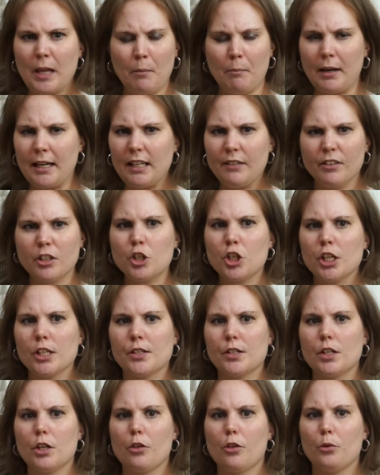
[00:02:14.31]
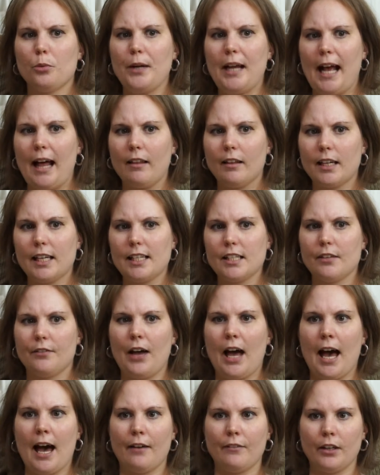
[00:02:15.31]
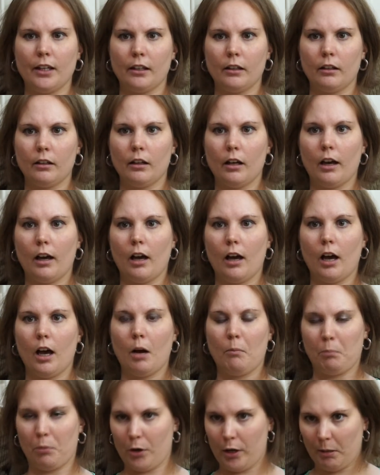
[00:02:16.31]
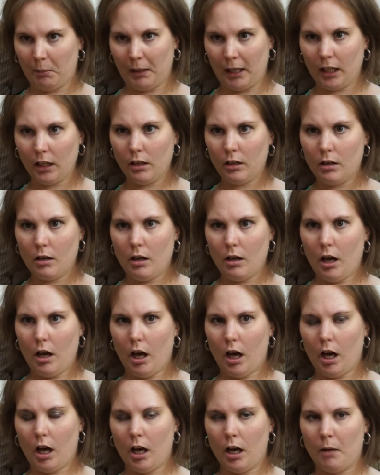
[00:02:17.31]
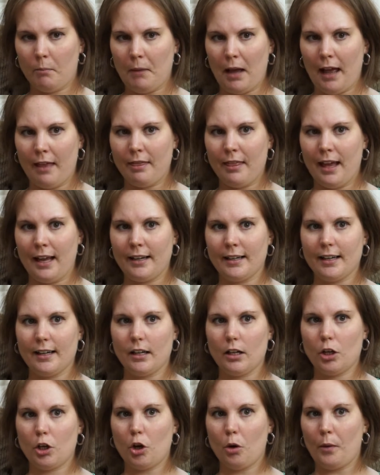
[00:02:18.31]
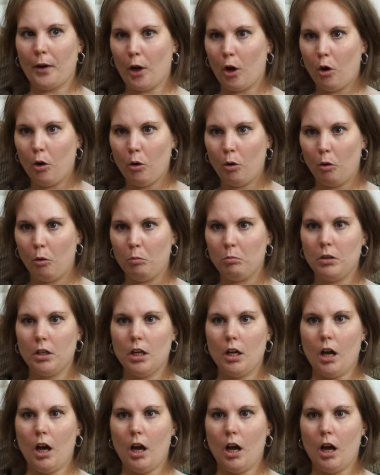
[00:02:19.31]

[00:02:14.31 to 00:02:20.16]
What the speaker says: but even just the realities of having a preemie and then going home